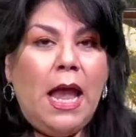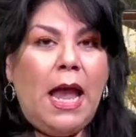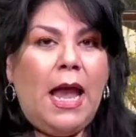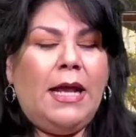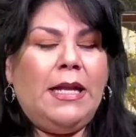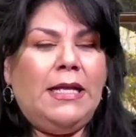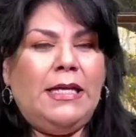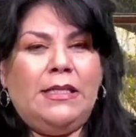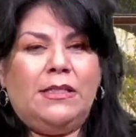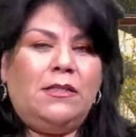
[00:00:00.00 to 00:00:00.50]

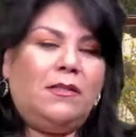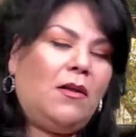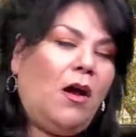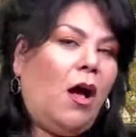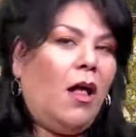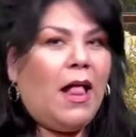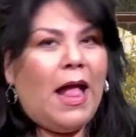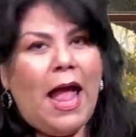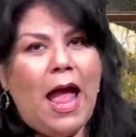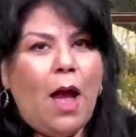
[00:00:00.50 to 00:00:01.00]
and he's
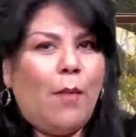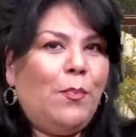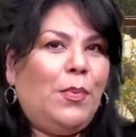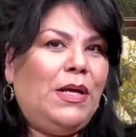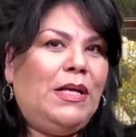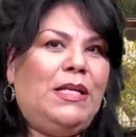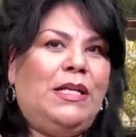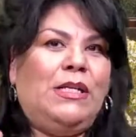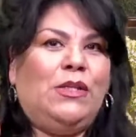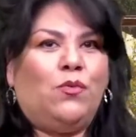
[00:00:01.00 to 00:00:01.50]
all happy
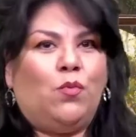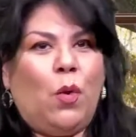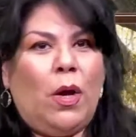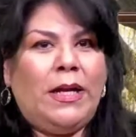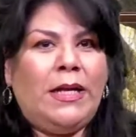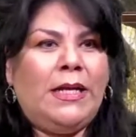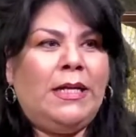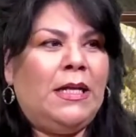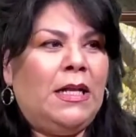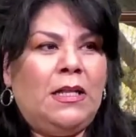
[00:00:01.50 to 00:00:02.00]
and he's
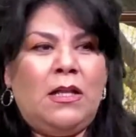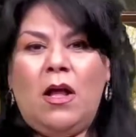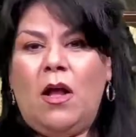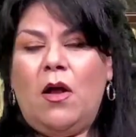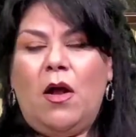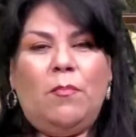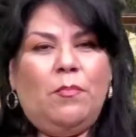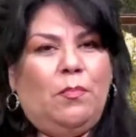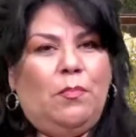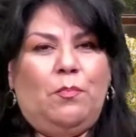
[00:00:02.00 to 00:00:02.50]
running and
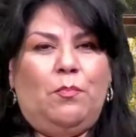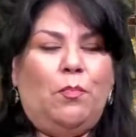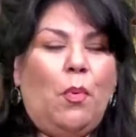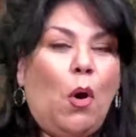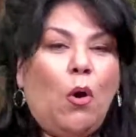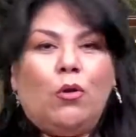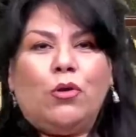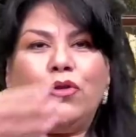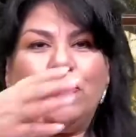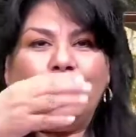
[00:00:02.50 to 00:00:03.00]

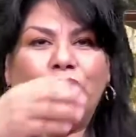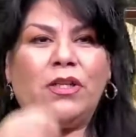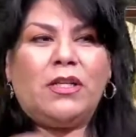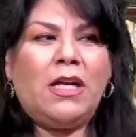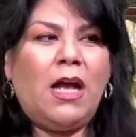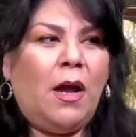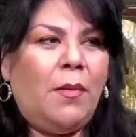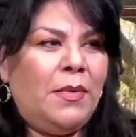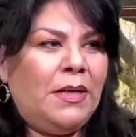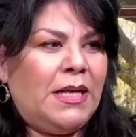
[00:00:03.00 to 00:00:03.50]
boulders are
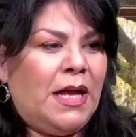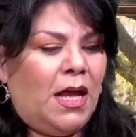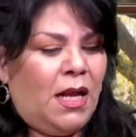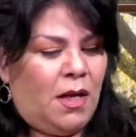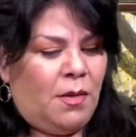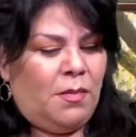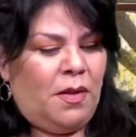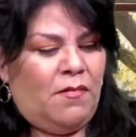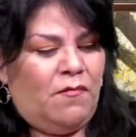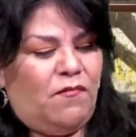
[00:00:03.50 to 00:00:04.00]
coming at
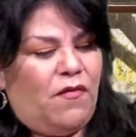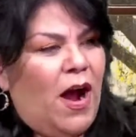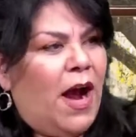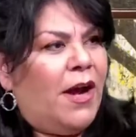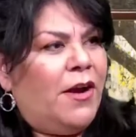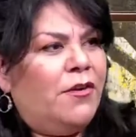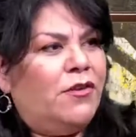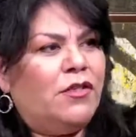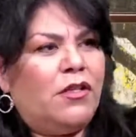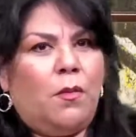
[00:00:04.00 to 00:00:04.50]
him and
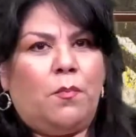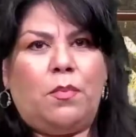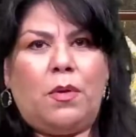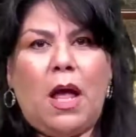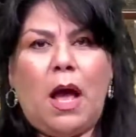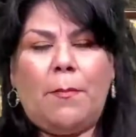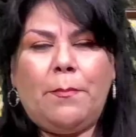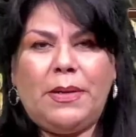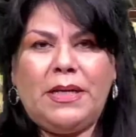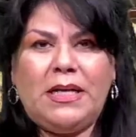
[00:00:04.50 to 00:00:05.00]
fires are
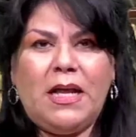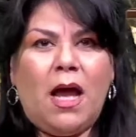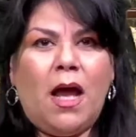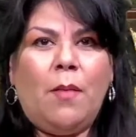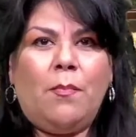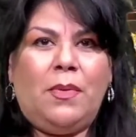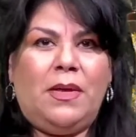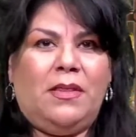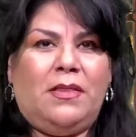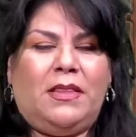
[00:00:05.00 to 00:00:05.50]
plopping
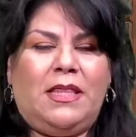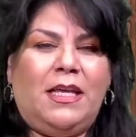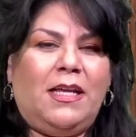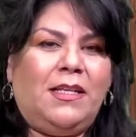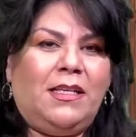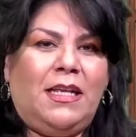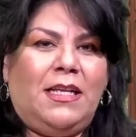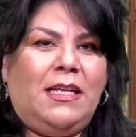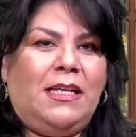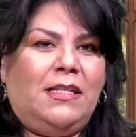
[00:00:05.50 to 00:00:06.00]
up and
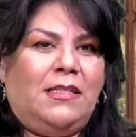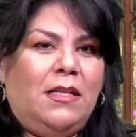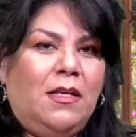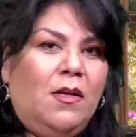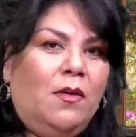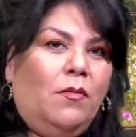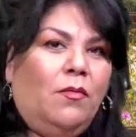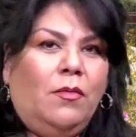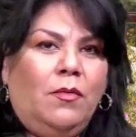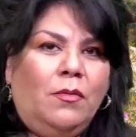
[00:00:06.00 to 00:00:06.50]
things and he's
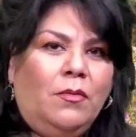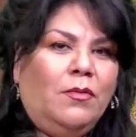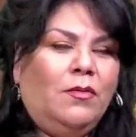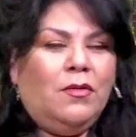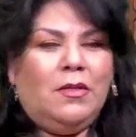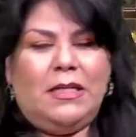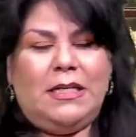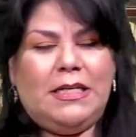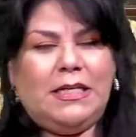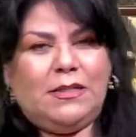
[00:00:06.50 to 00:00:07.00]

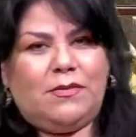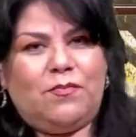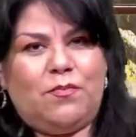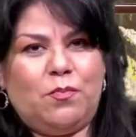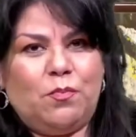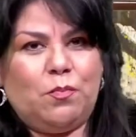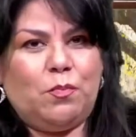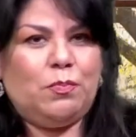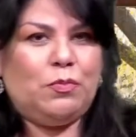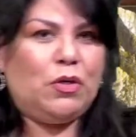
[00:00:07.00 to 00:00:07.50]
and he's
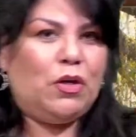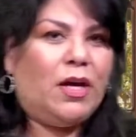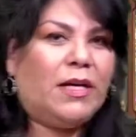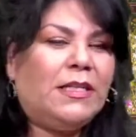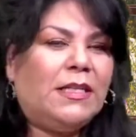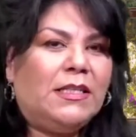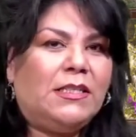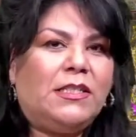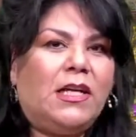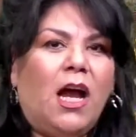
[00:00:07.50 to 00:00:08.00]
trying
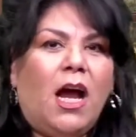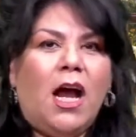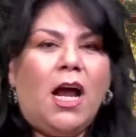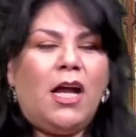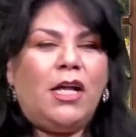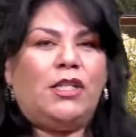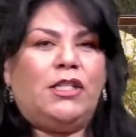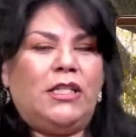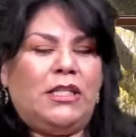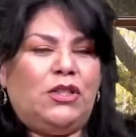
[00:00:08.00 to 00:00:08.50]
to
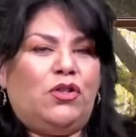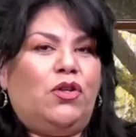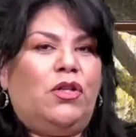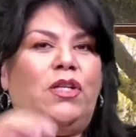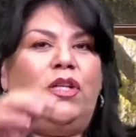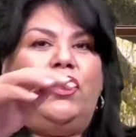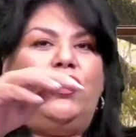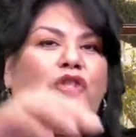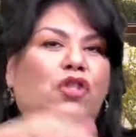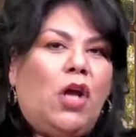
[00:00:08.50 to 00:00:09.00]
dodge and he's trying
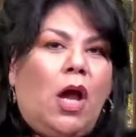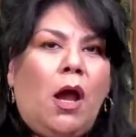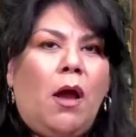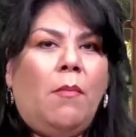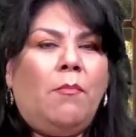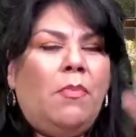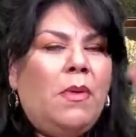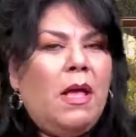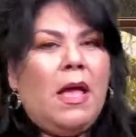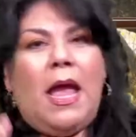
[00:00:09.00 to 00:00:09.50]
to
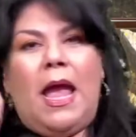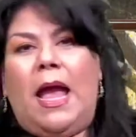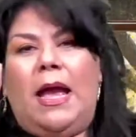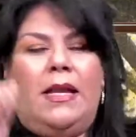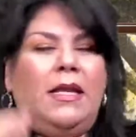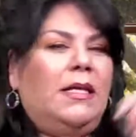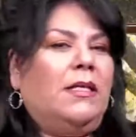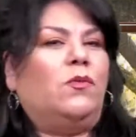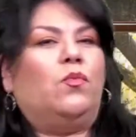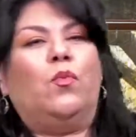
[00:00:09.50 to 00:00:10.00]
jump and
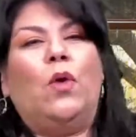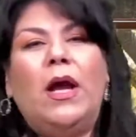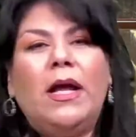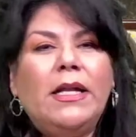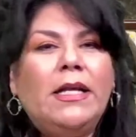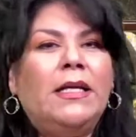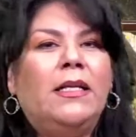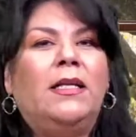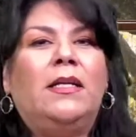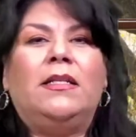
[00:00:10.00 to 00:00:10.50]
he's
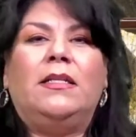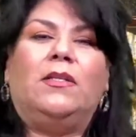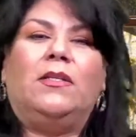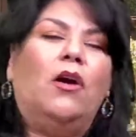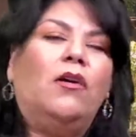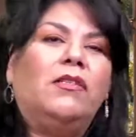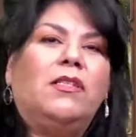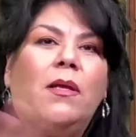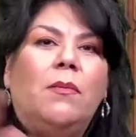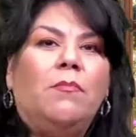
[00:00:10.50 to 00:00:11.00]
running and he
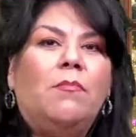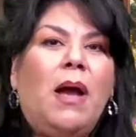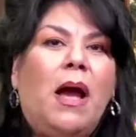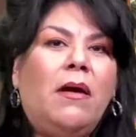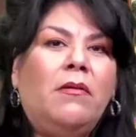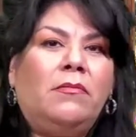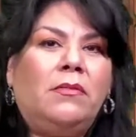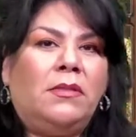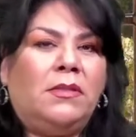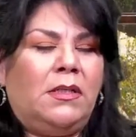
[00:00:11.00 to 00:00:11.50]
goes up
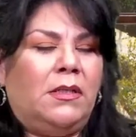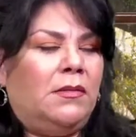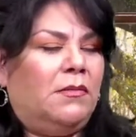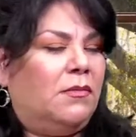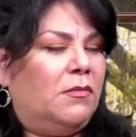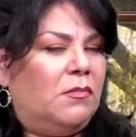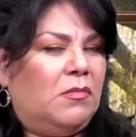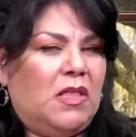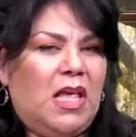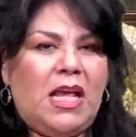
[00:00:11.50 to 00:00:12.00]
mountains
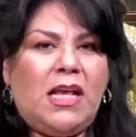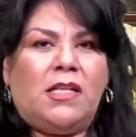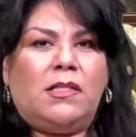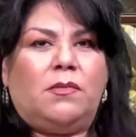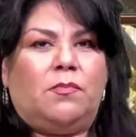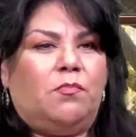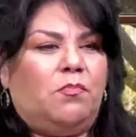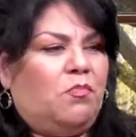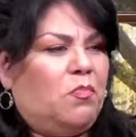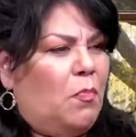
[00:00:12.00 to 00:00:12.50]
and things
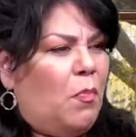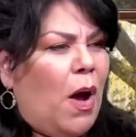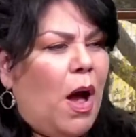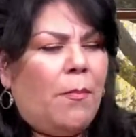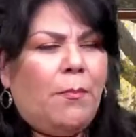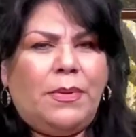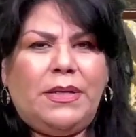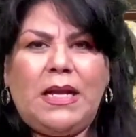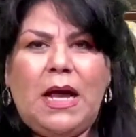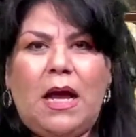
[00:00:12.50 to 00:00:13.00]

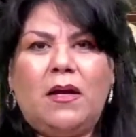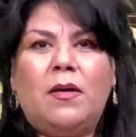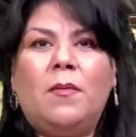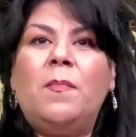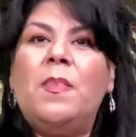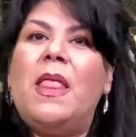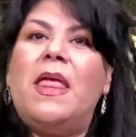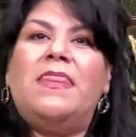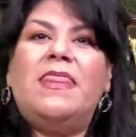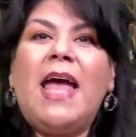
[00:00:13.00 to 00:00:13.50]
popping at him.
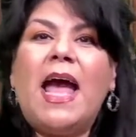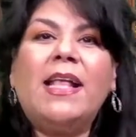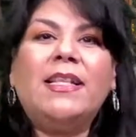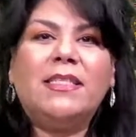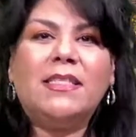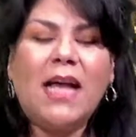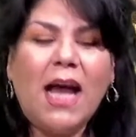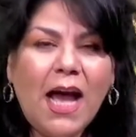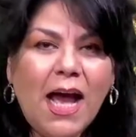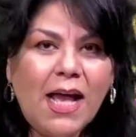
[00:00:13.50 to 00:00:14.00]

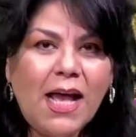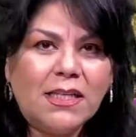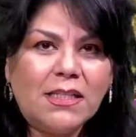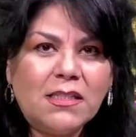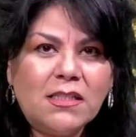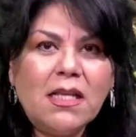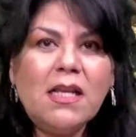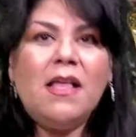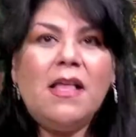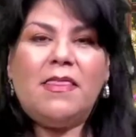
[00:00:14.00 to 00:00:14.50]
That's
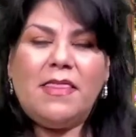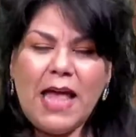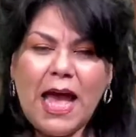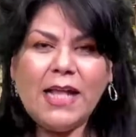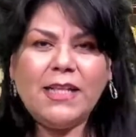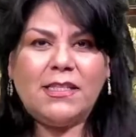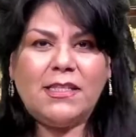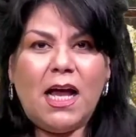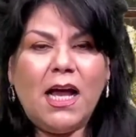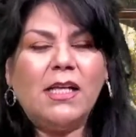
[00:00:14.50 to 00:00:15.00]
us.
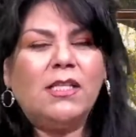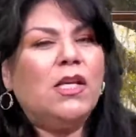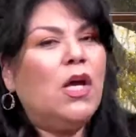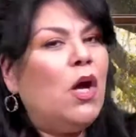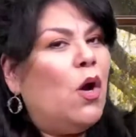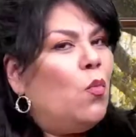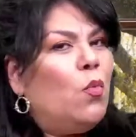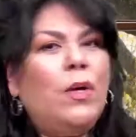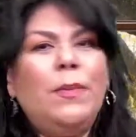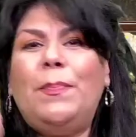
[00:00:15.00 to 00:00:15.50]
That's us.
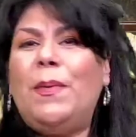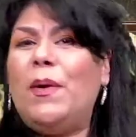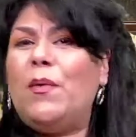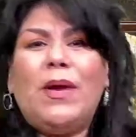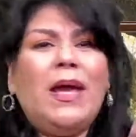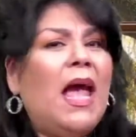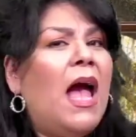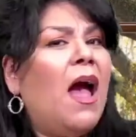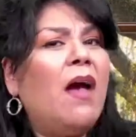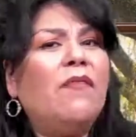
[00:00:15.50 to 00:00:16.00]
We, but
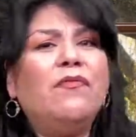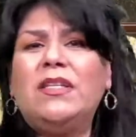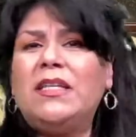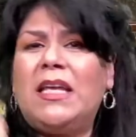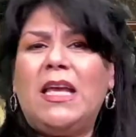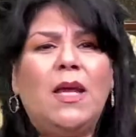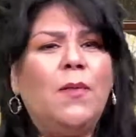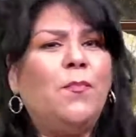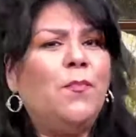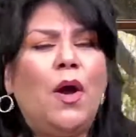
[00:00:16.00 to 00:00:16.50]
we have to
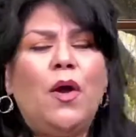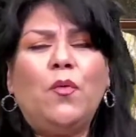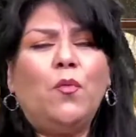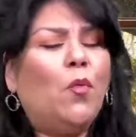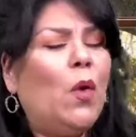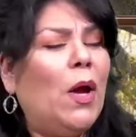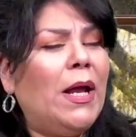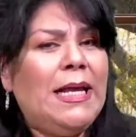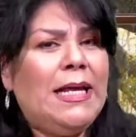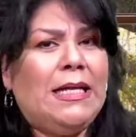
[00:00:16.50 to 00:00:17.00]
keep on
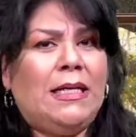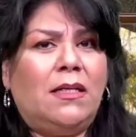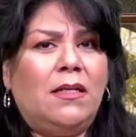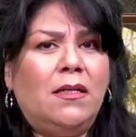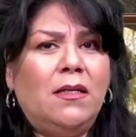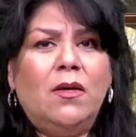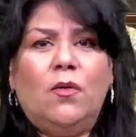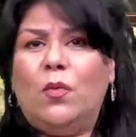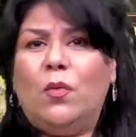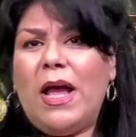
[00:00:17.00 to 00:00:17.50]
running.
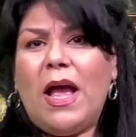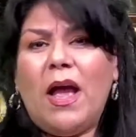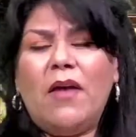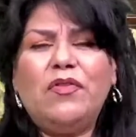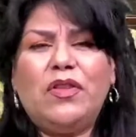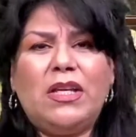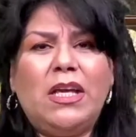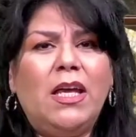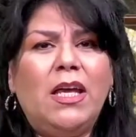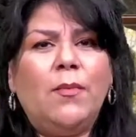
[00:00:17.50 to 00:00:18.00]
We have
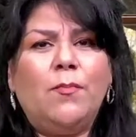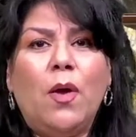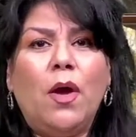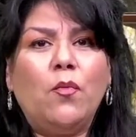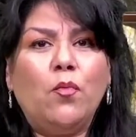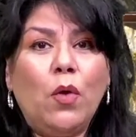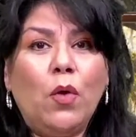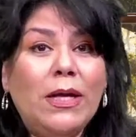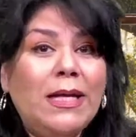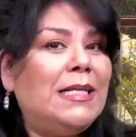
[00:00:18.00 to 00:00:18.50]
to keep
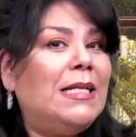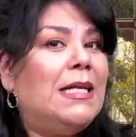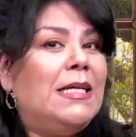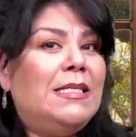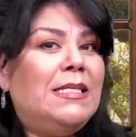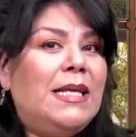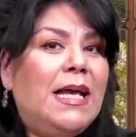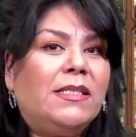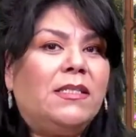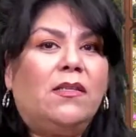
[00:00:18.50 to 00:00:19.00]
on running.
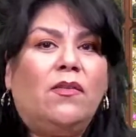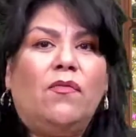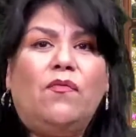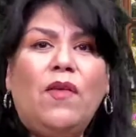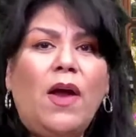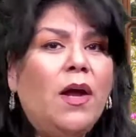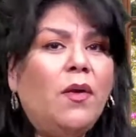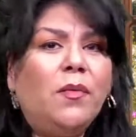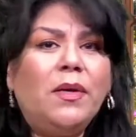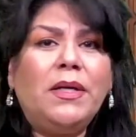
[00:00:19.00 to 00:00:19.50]
Yes, the
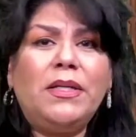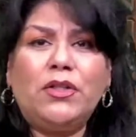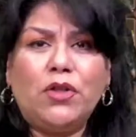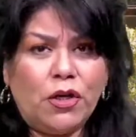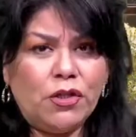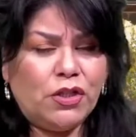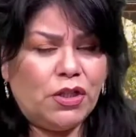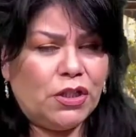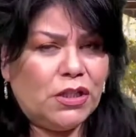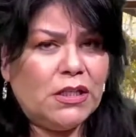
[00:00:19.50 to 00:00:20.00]
fiery
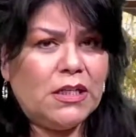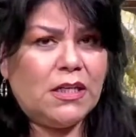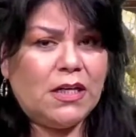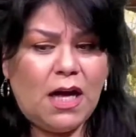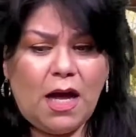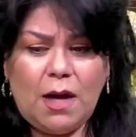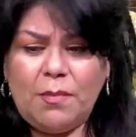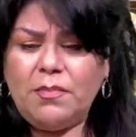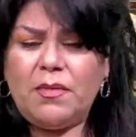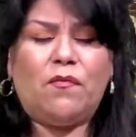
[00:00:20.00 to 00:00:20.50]
darts are going to
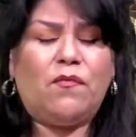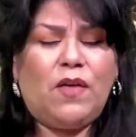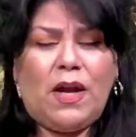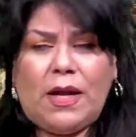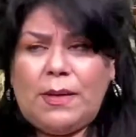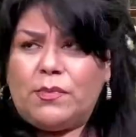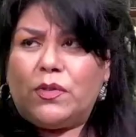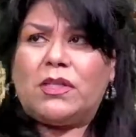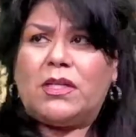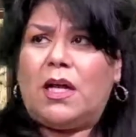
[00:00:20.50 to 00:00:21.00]
come. The
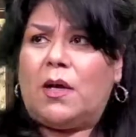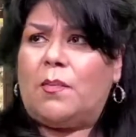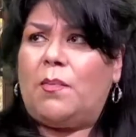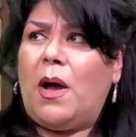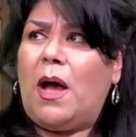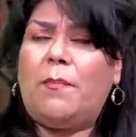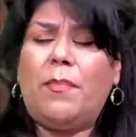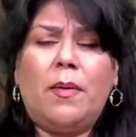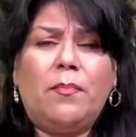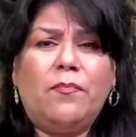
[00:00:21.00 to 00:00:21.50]
flames are going to
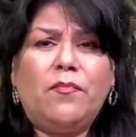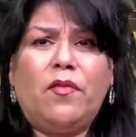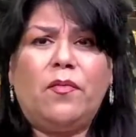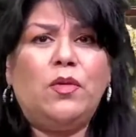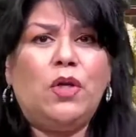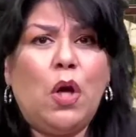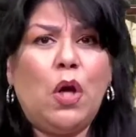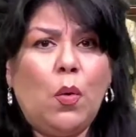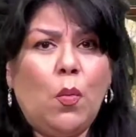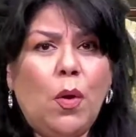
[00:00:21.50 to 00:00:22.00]
pop up from
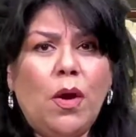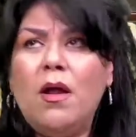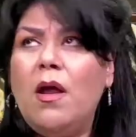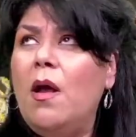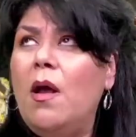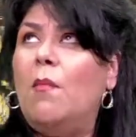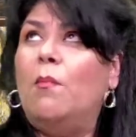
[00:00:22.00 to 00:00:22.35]
nowhere.